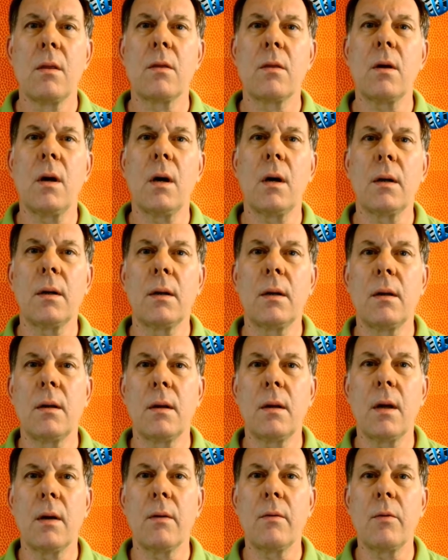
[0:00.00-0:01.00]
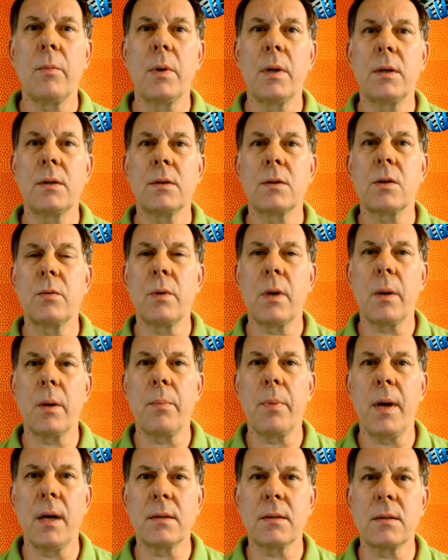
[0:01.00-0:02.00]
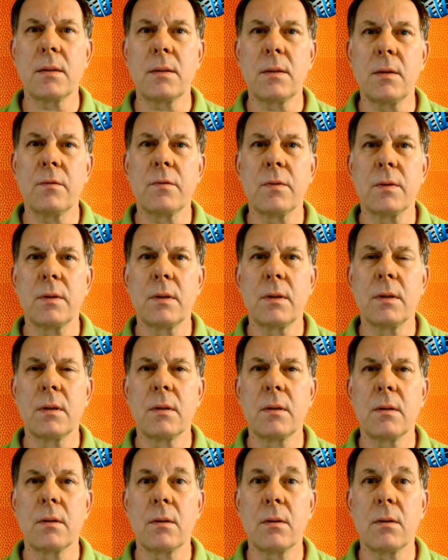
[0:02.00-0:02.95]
Thought, everybody's career path is different.